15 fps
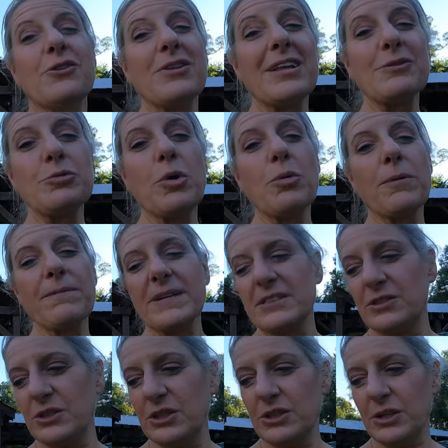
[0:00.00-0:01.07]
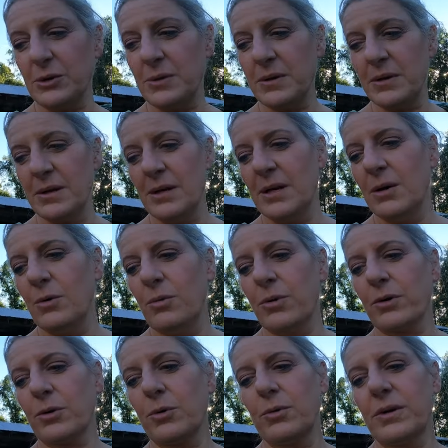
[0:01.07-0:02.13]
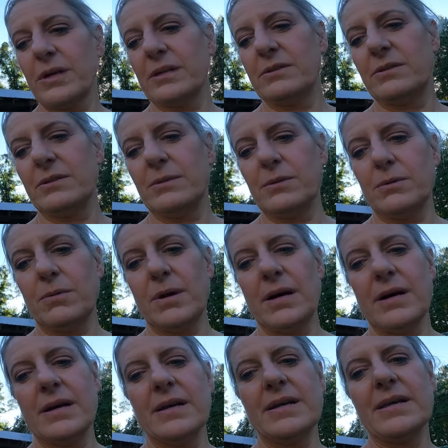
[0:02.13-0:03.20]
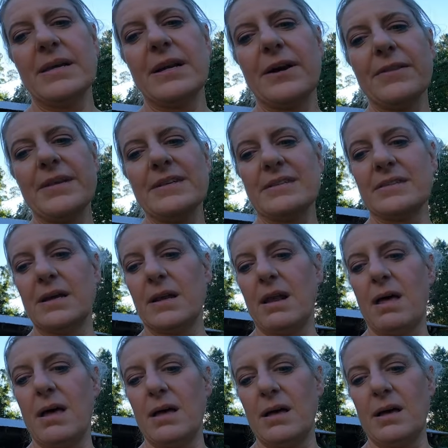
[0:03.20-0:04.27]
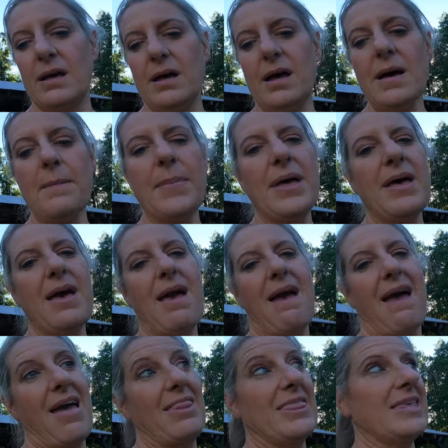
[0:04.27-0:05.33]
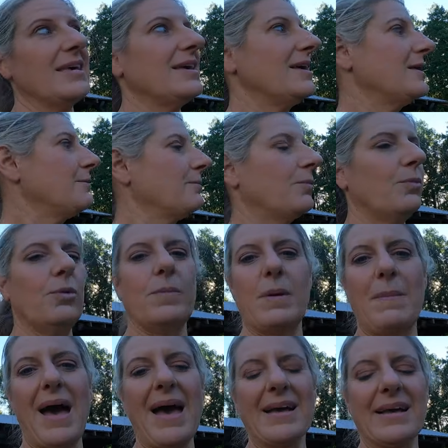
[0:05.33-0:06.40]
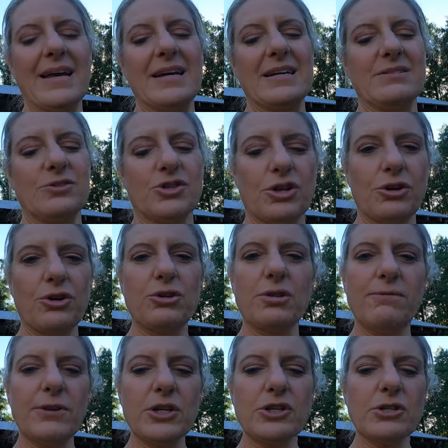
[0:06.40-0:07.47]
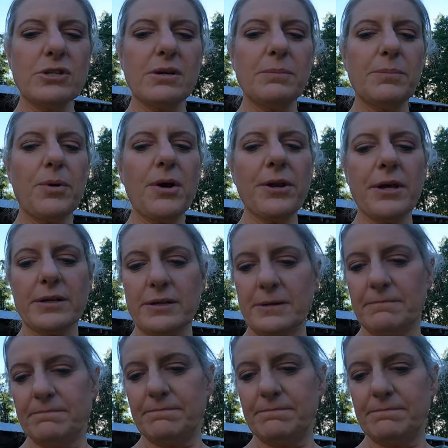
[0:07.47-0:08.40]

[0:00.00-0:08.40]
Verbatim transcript: so that's what we're fixing to do. We're going to uh, get all these done up and then we'll be back and show you the finished product.